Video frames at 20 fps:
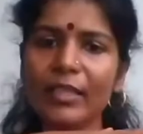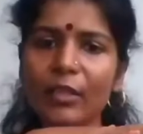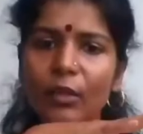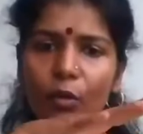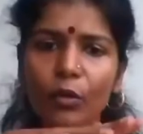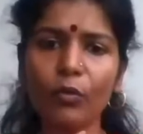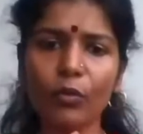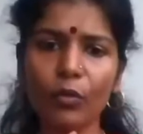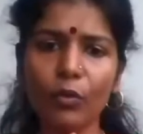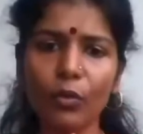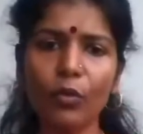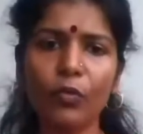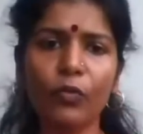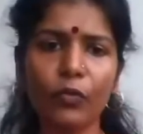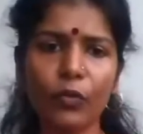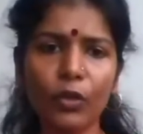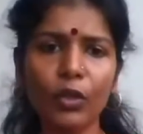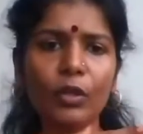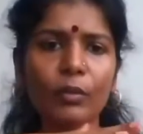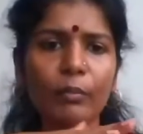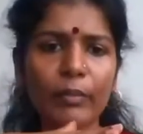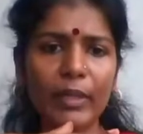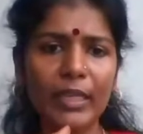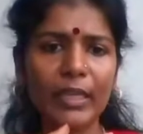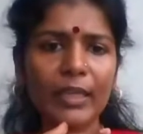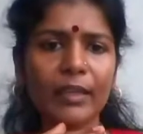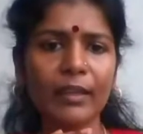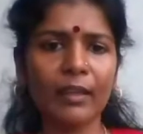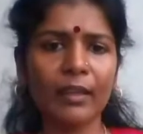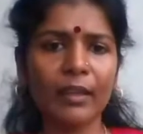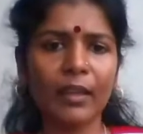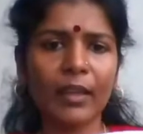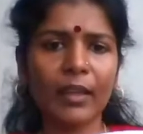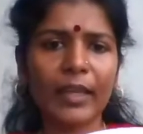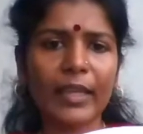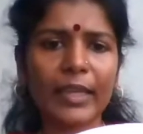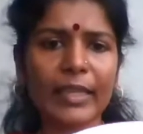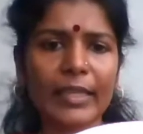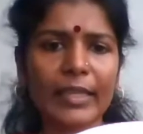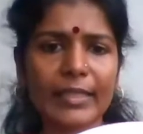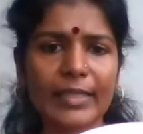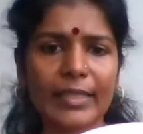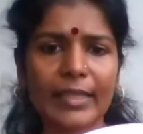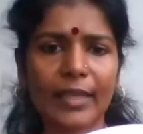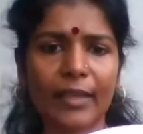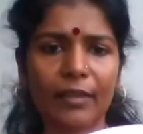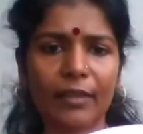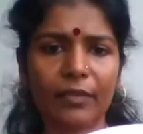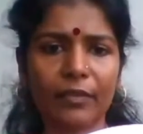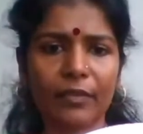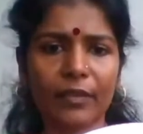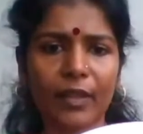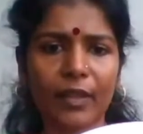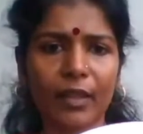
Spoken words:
a full meal in itself.